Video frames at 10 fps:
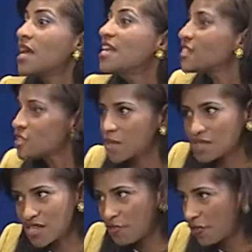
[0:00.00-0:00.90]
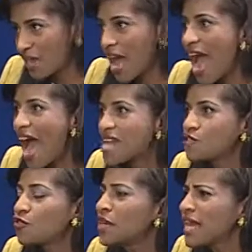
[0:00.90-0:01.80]
It's specific.
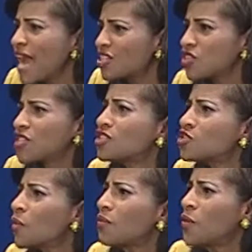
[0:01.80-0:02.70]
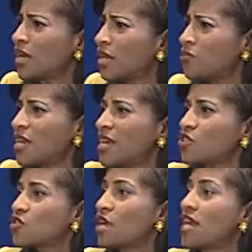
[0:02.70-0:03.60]
Ask for an action. It's so important in
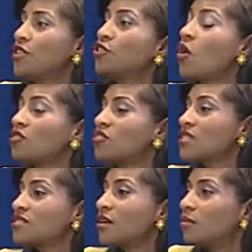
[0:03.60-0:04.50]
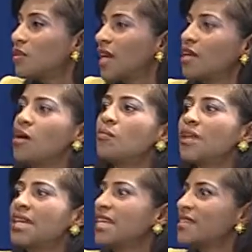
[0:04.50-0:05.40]
communication. Don't just complain.
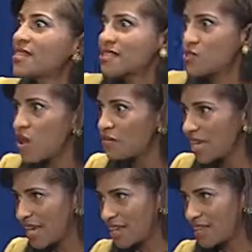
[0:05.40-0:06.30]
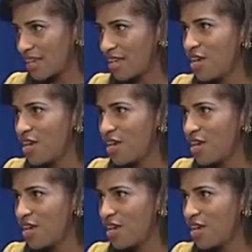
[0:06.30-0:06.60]
Complaining is not solving anything.